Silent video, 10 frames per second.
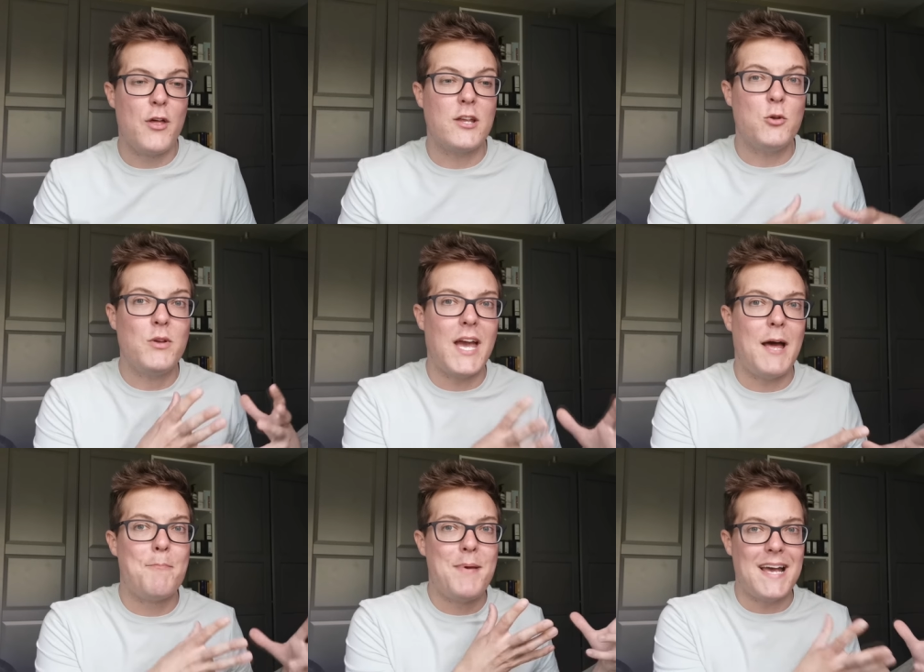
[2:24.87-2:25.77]
that you
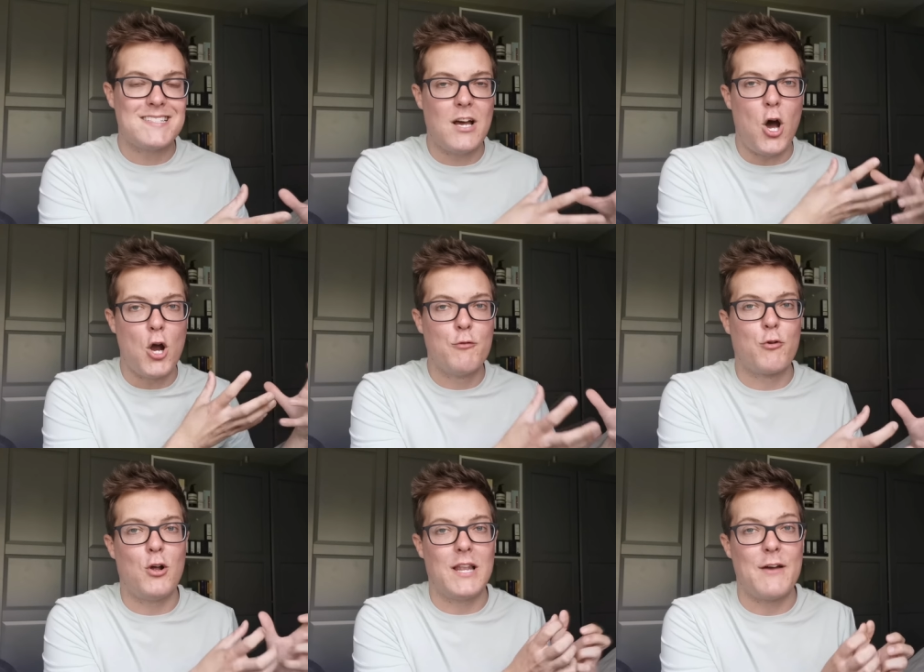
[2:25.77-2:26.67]
get a better
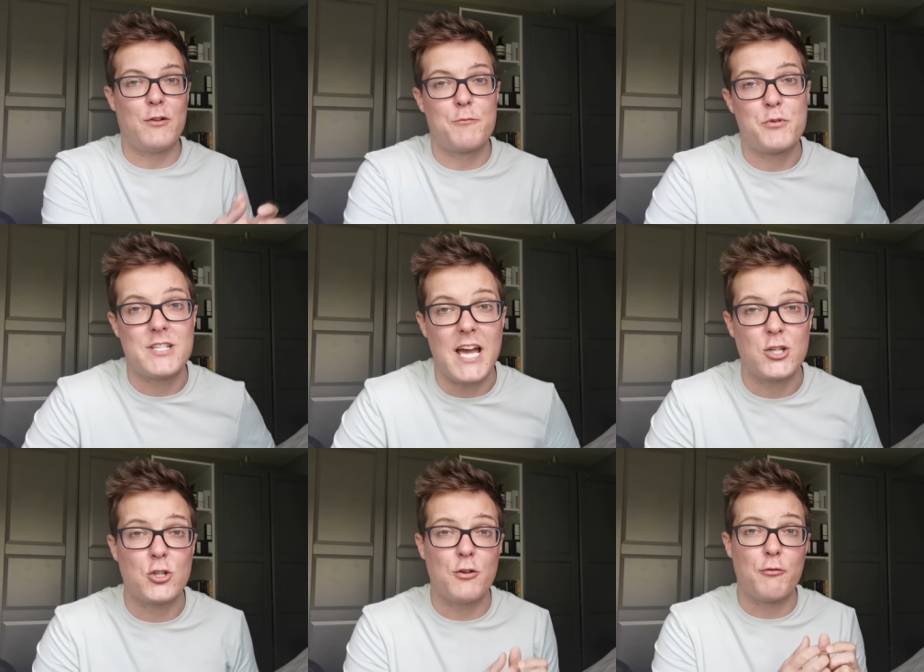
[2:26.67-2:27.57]
overall level of
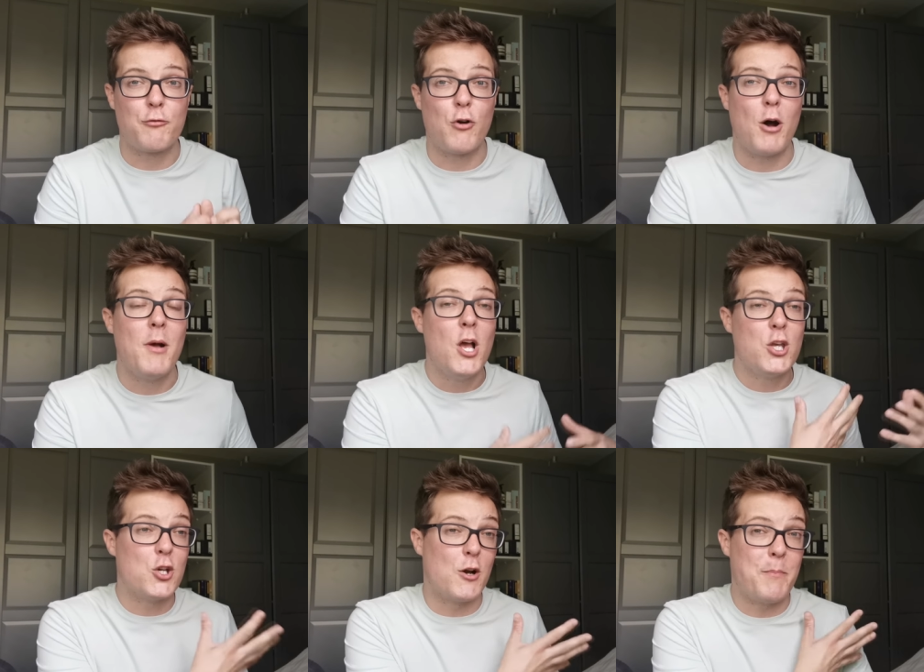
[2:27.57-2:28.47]
protection from
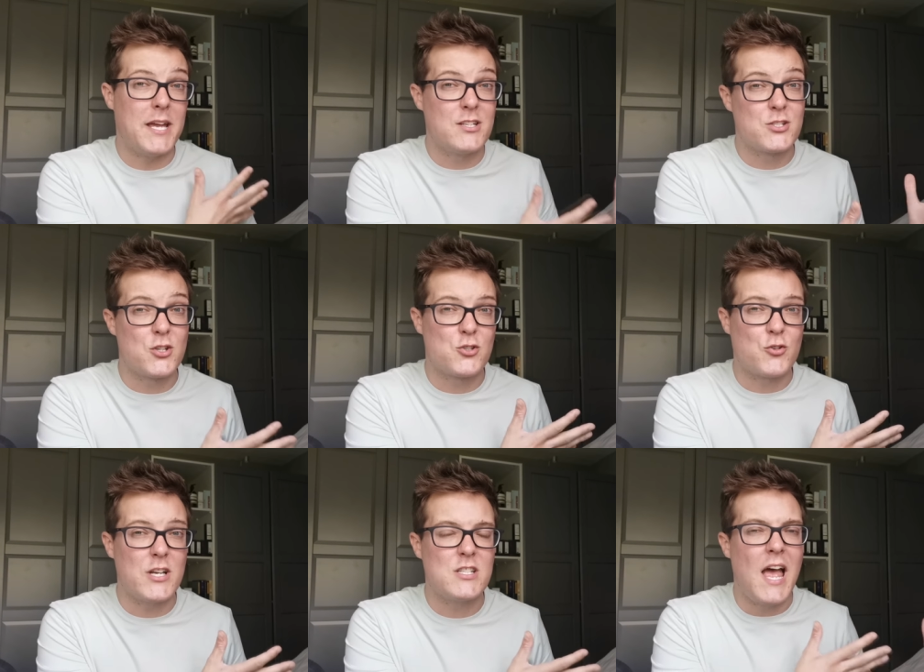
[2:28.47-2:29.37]
European
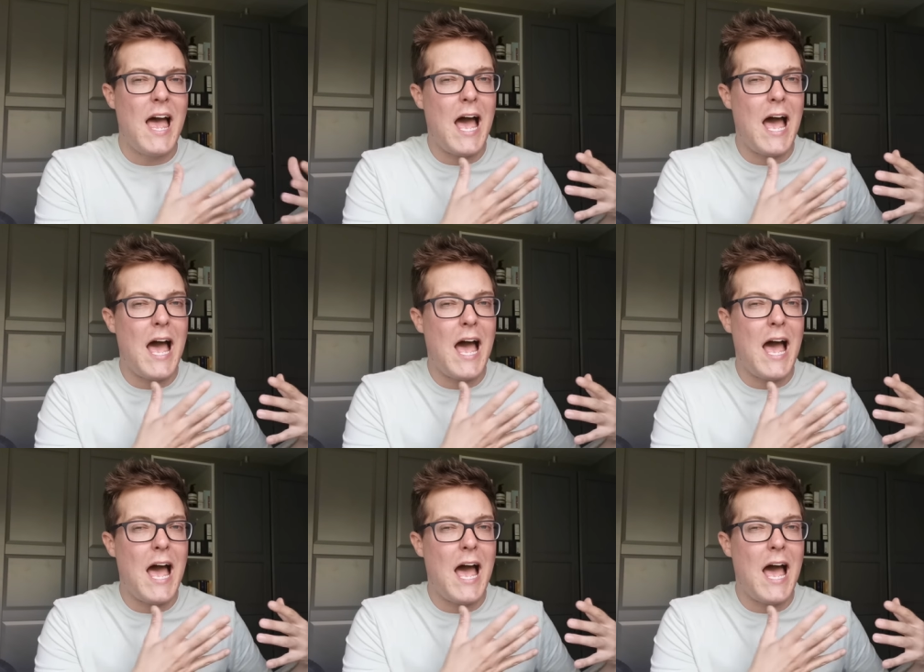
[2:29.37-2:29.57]
sunscreens.